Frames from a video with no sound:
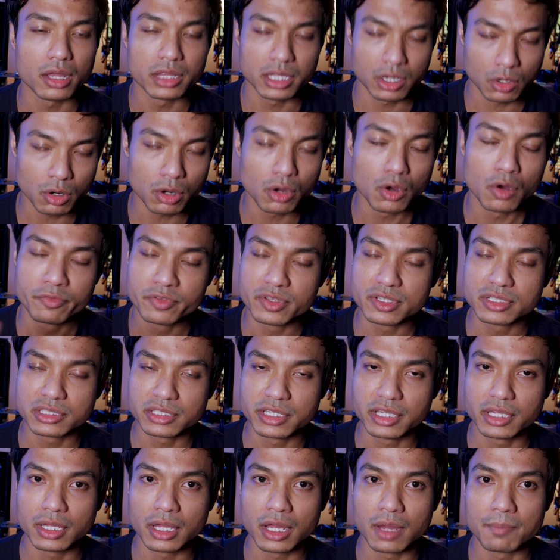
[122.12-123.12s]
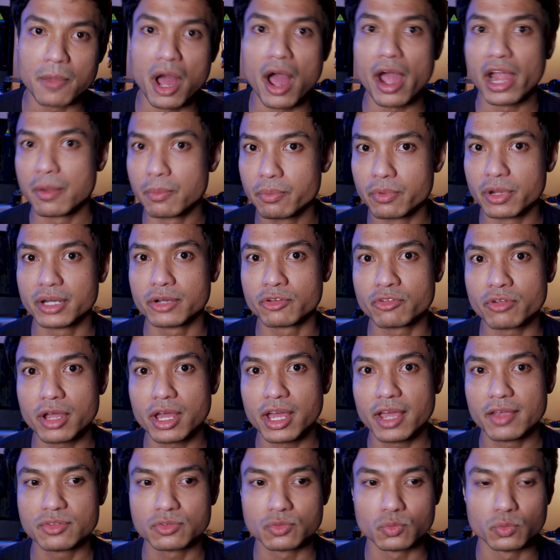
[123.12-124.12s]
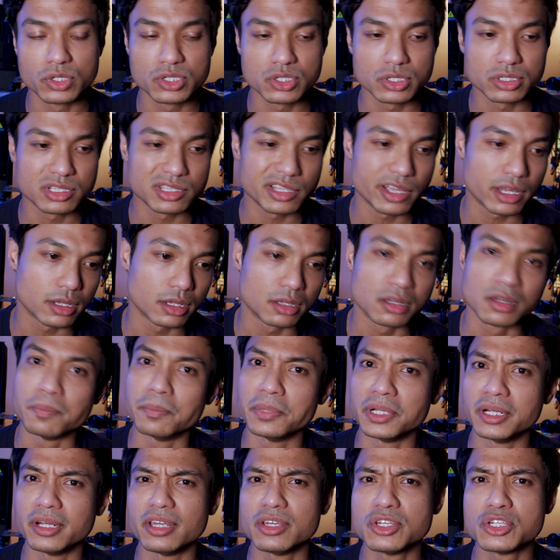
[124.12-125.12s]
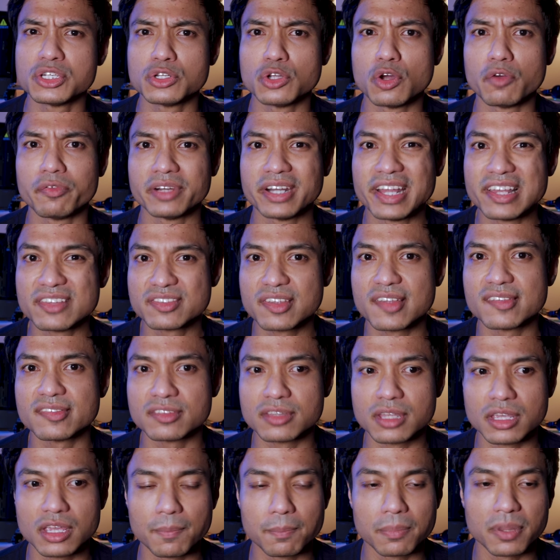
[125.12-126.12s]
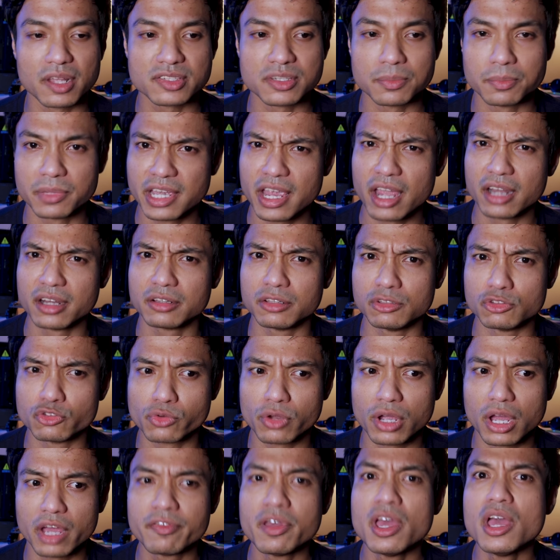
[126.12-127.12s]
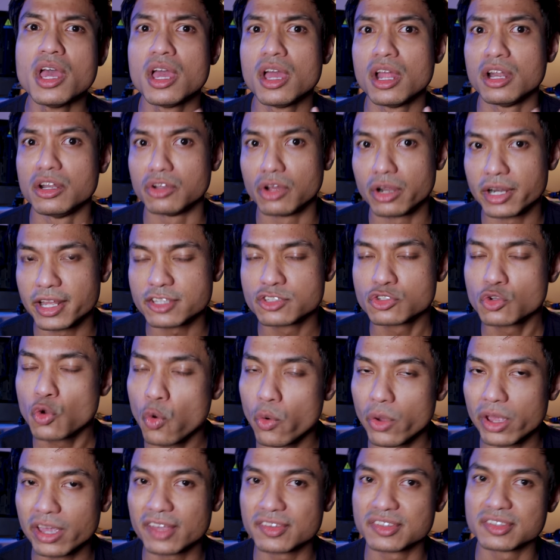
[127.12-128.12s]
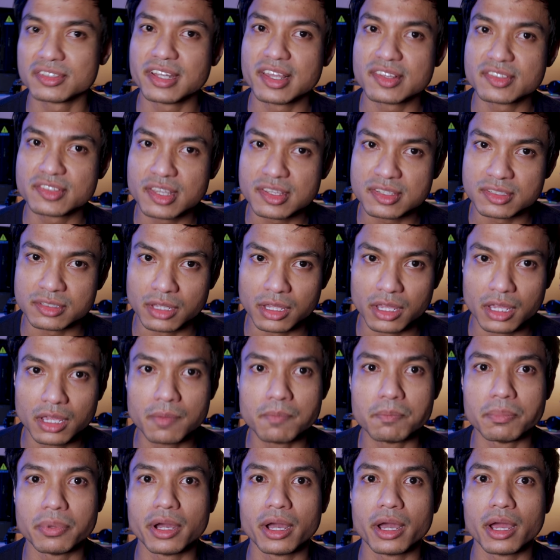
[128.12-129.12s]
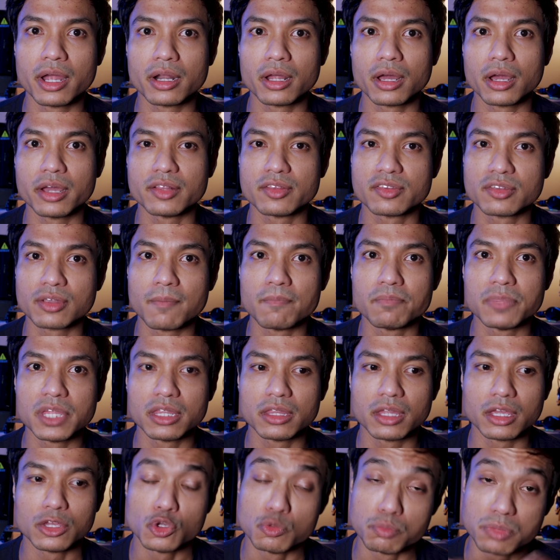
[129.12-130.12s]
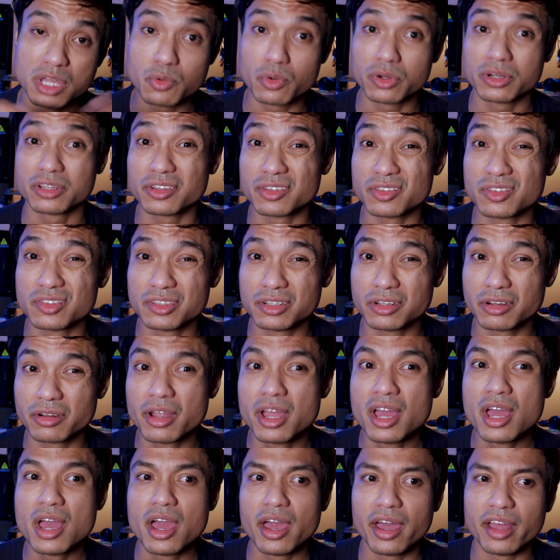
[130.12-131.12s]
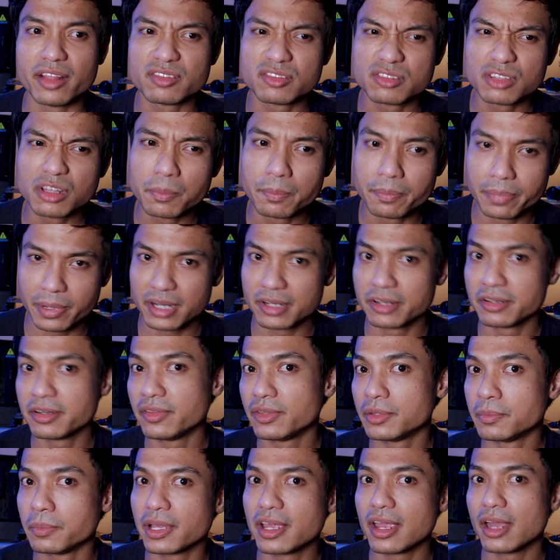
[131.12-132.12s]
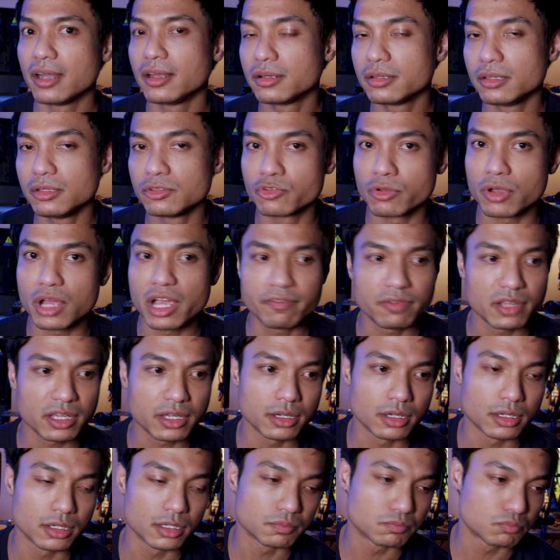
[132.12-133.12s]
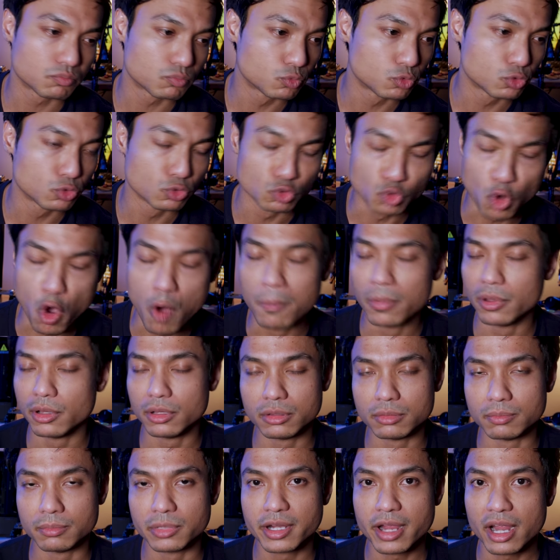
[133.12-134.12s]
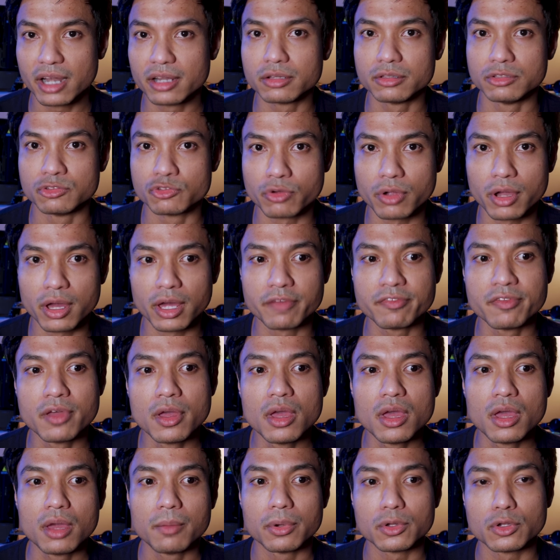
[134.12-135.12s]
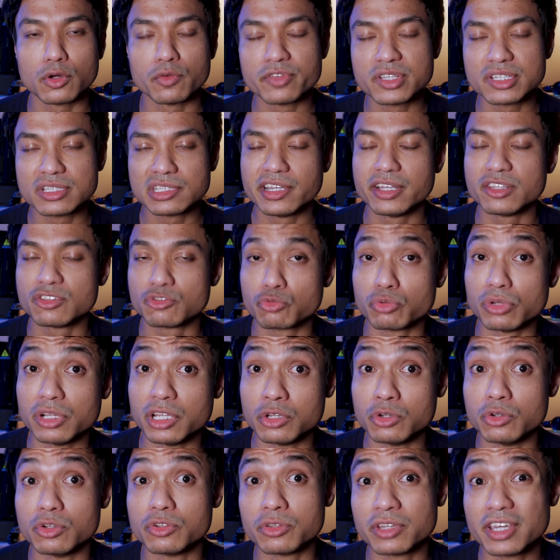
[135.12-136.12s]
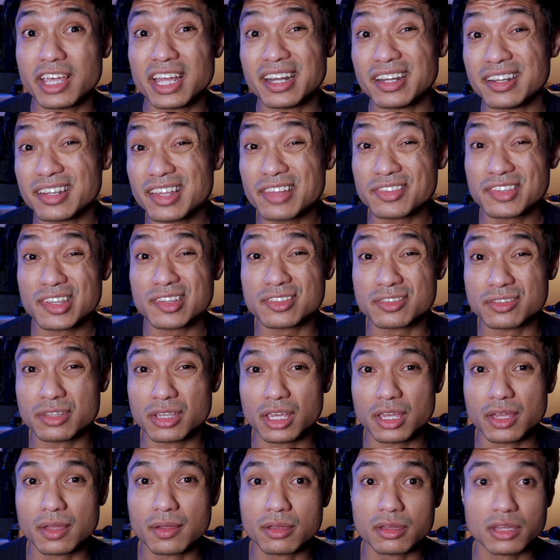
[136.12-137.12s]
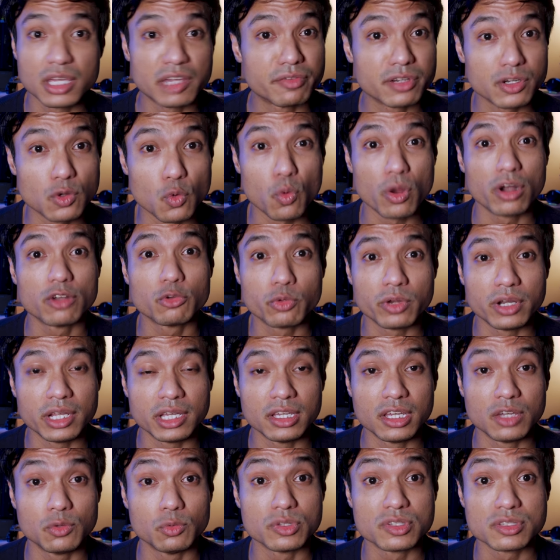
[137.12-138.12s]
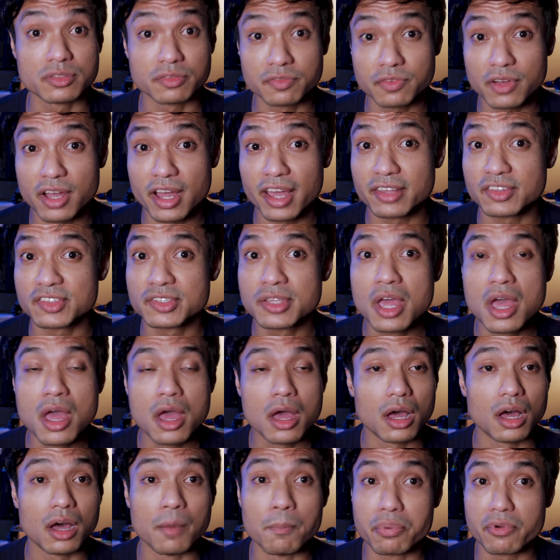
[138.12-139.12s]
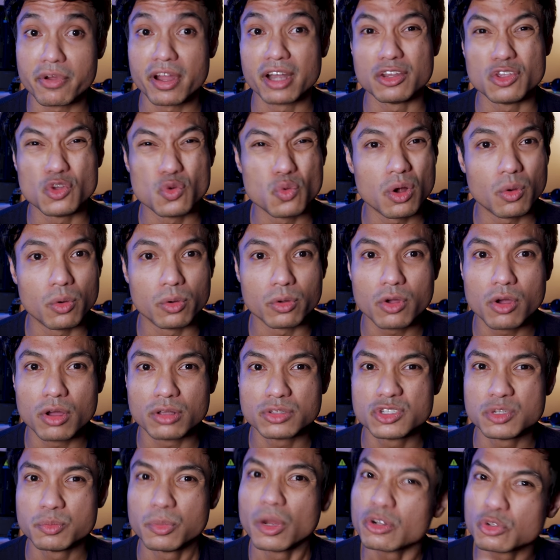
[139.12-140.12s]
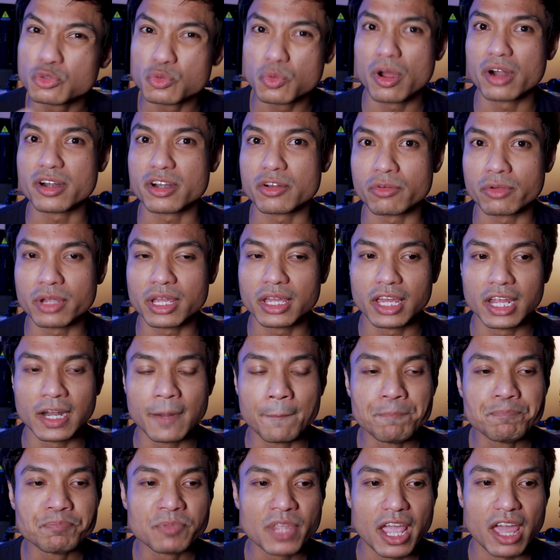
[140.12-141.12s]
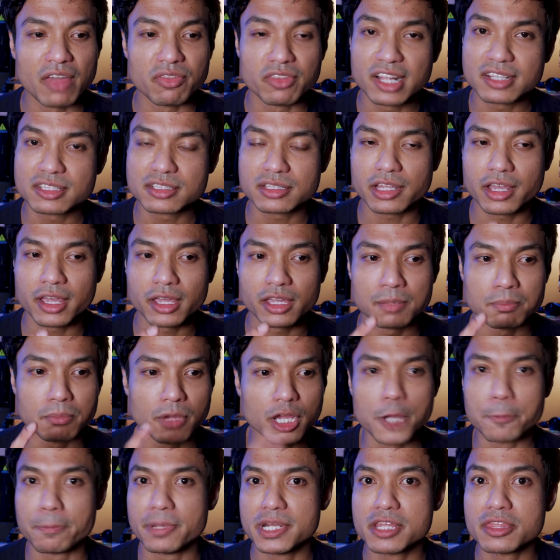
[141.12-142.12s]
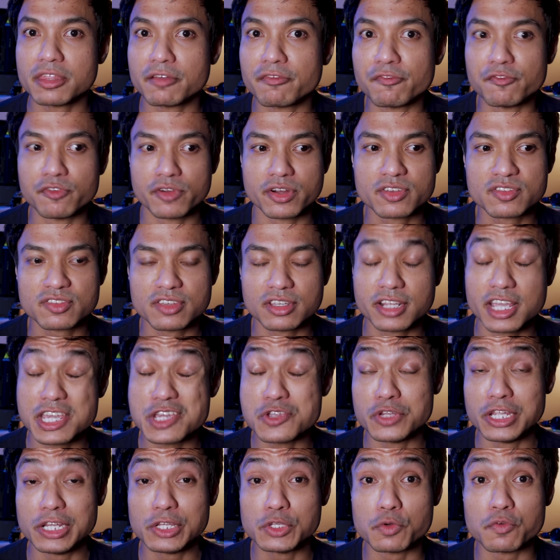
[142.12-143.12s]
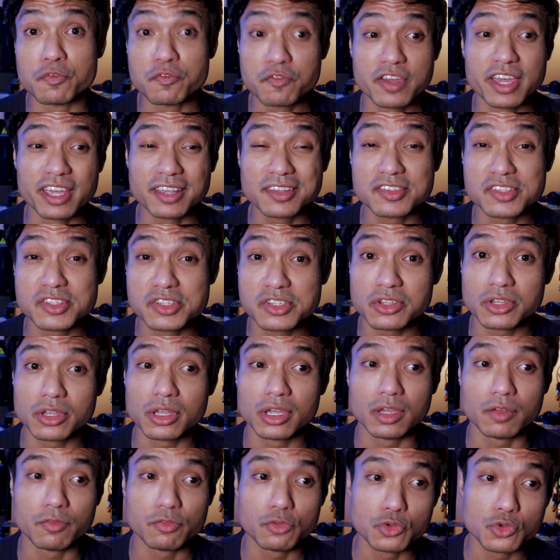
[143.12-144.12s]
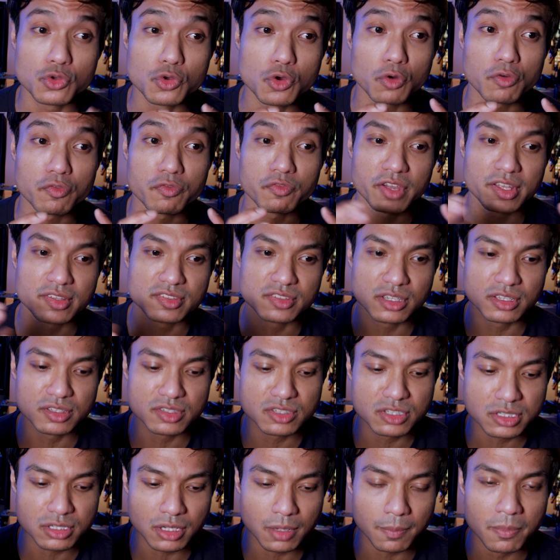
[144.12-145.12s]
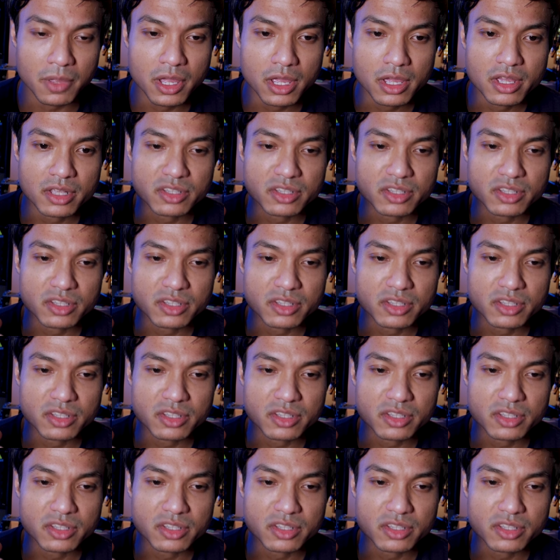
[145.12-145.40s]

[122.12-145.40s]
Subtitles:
There are obviously hybrid drives, which is like a combination of an SSD plus a mechanical drive. Not as quick as an SSD, but it's something that you may want to consider. It's still better than the mechanical drive, like a normal mechanical drive, but obviously it's really good to get an SSD. Even a 120 gig would suffice. A brand new one will cost you about 200 ringgit, and that's, like, in my opinion, the first thing that you need to fix if you are facing some